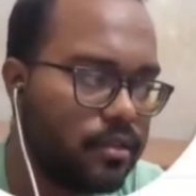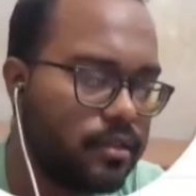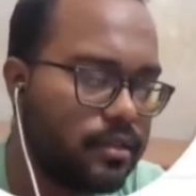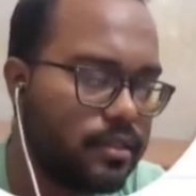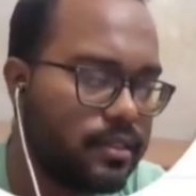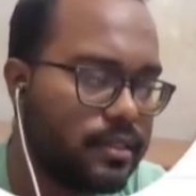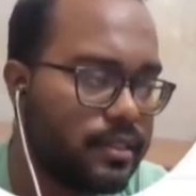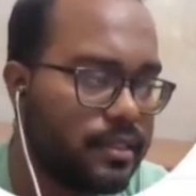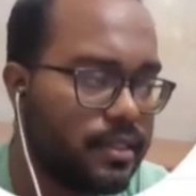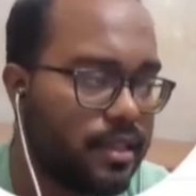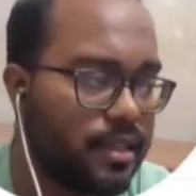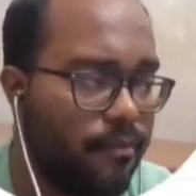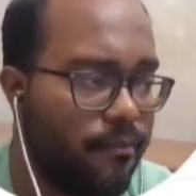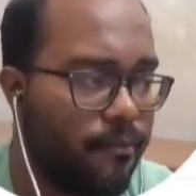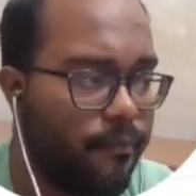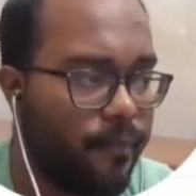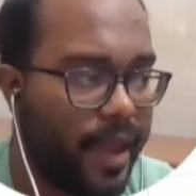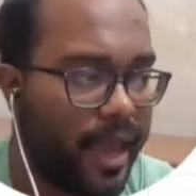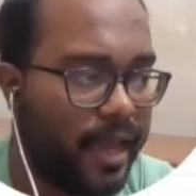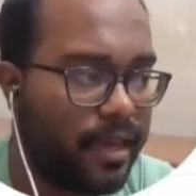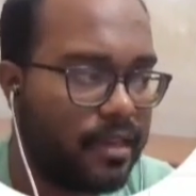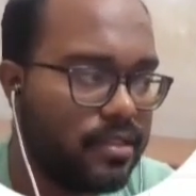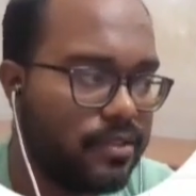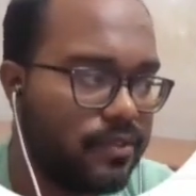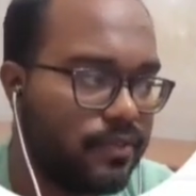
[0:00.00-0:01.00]
see the
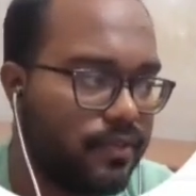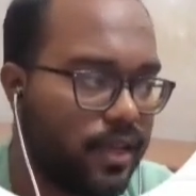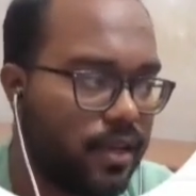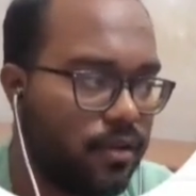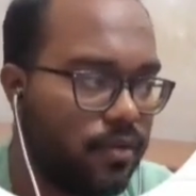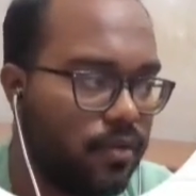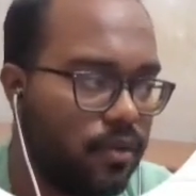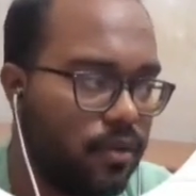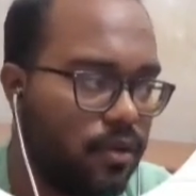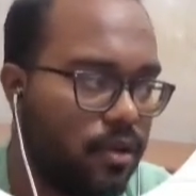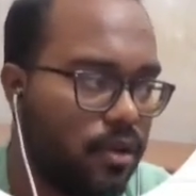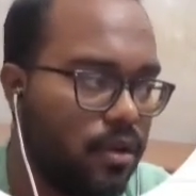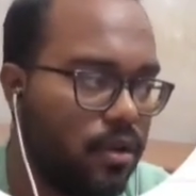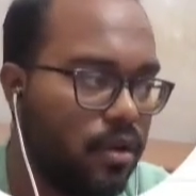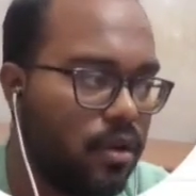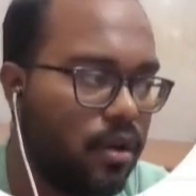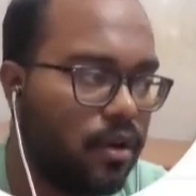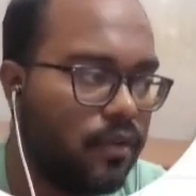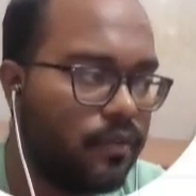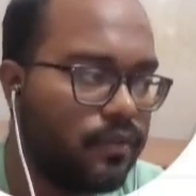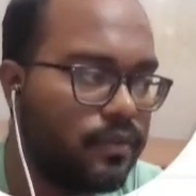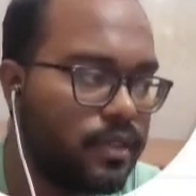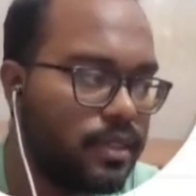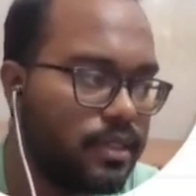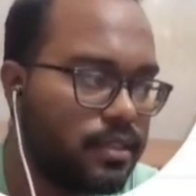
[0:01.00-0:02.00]
max value
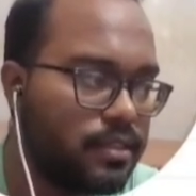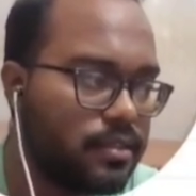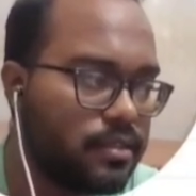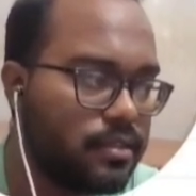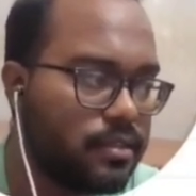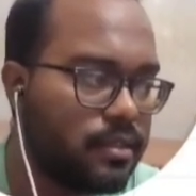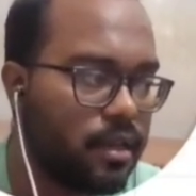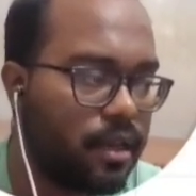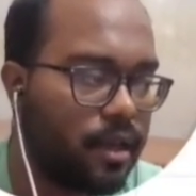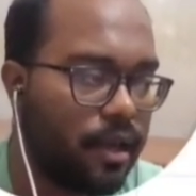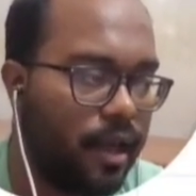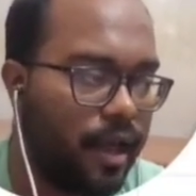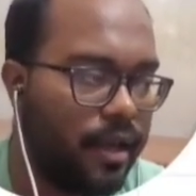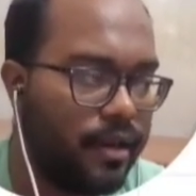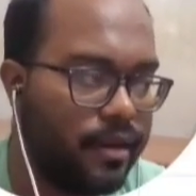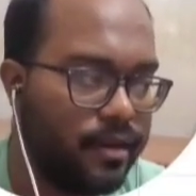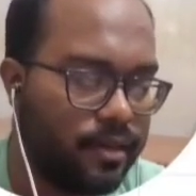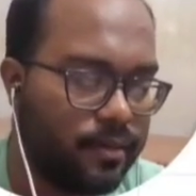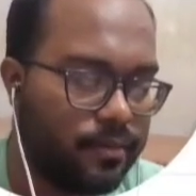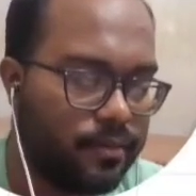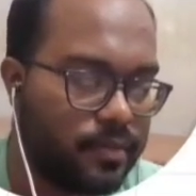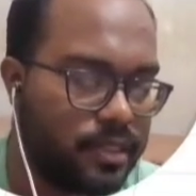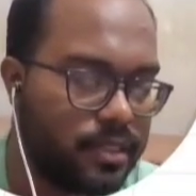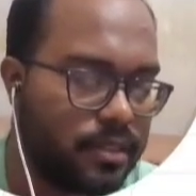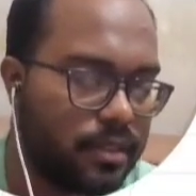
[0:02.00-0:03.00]
of this
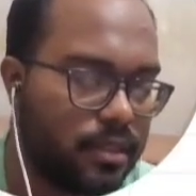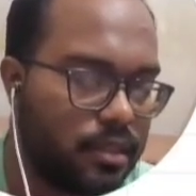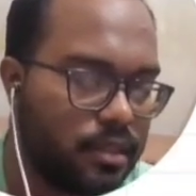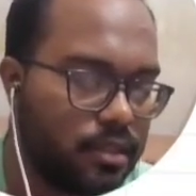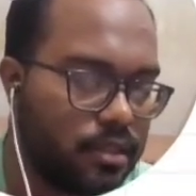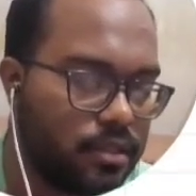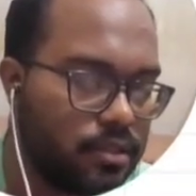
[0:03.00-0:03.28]
items.